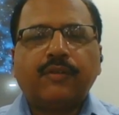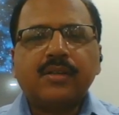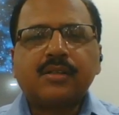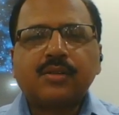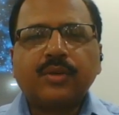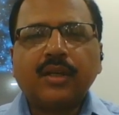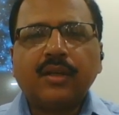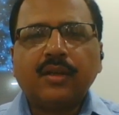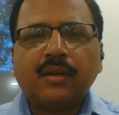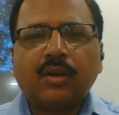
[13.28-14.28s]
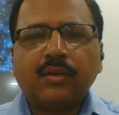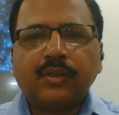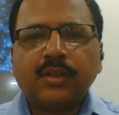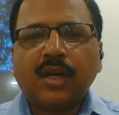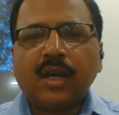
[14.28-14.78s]
Friends, today
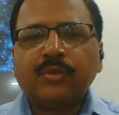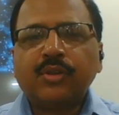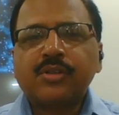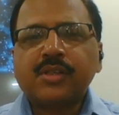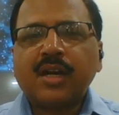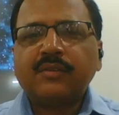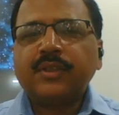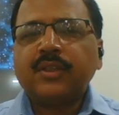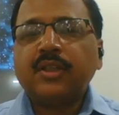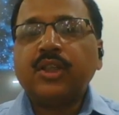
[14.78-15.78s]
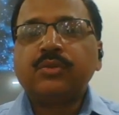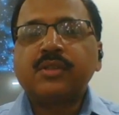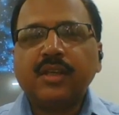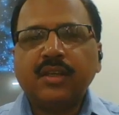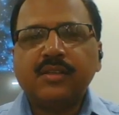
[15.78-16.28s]
onward, I'm going to start with a new
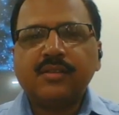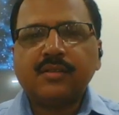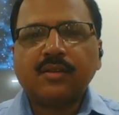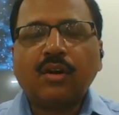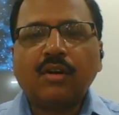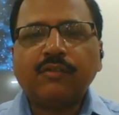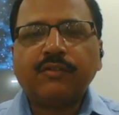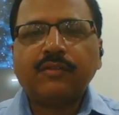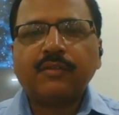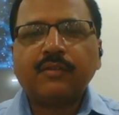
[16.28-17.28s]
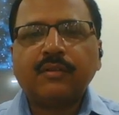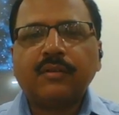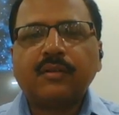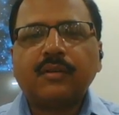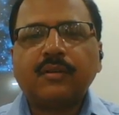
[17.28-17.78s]
series of
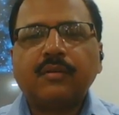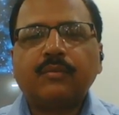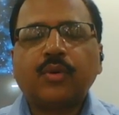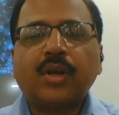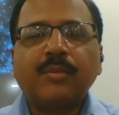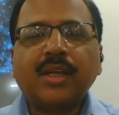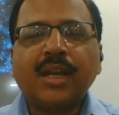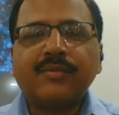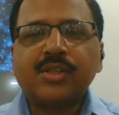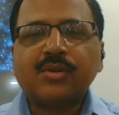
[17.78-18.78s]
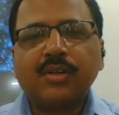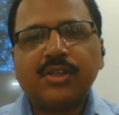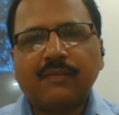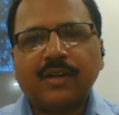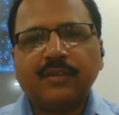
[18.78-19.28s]
programming language
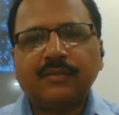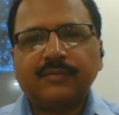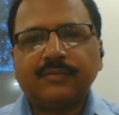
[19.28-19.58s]
called Java.